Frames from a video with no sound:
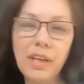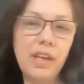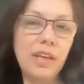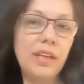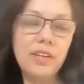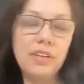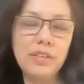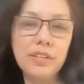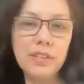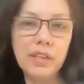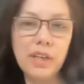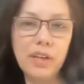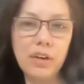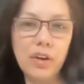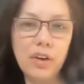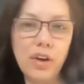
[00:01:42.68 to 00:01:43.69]
8 years
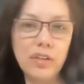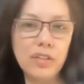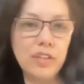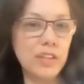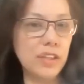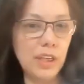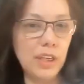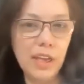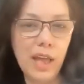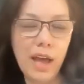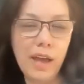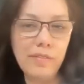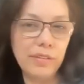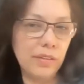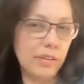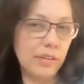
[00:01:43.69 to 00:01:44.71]
later are still
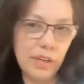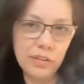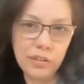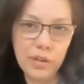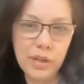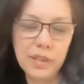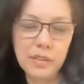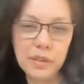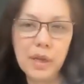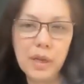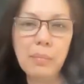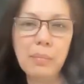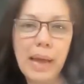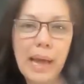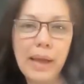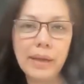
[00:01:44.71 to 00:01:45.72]
alive and their cancer hasn't
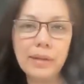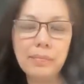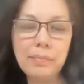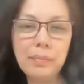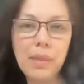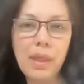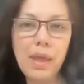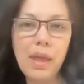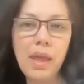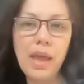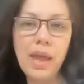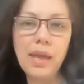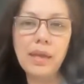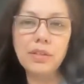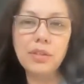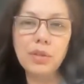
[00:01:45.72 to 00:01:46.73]
come back.
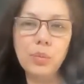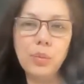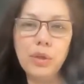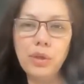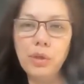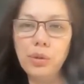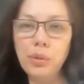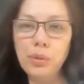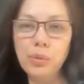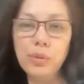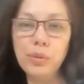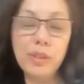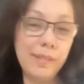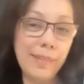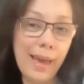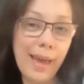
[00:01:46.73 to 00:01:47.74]
And so when you
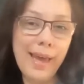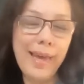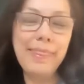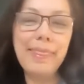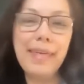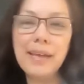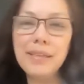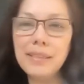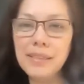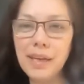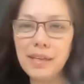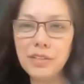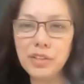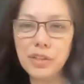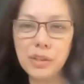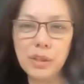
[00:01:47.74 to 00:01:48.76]
see that, that's
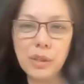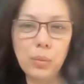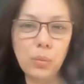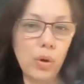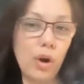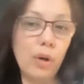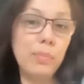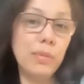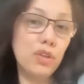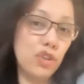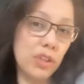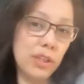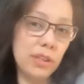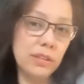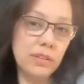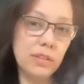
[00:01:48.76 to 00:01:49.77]
actually what our
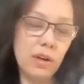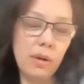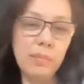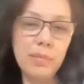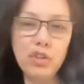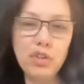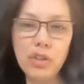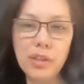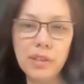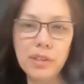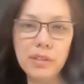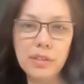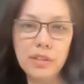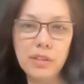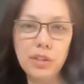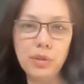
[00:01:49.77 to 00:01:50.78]
mission is. Our mission
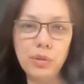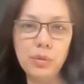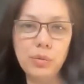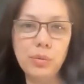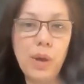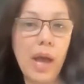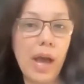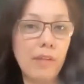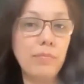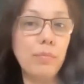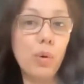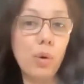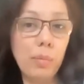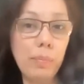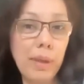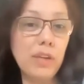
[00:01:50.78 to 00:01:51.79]
is to have
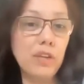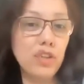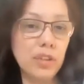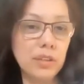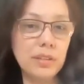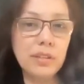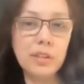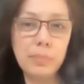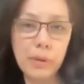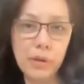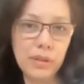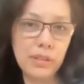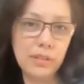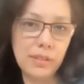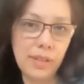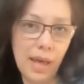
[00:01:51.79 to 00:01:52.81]
more patients
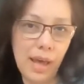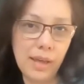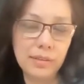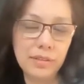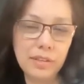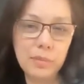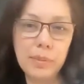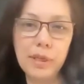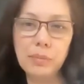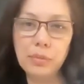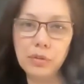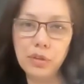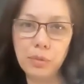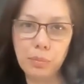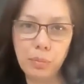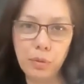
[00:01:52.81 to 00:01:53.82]
experience that, to be able
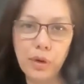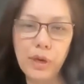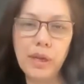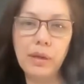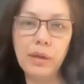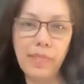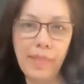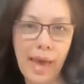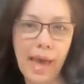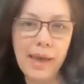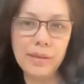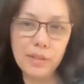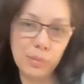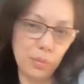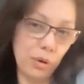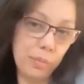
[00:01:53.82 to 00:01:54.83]
to bring
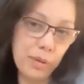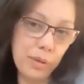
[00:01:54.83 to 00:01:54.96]
that to more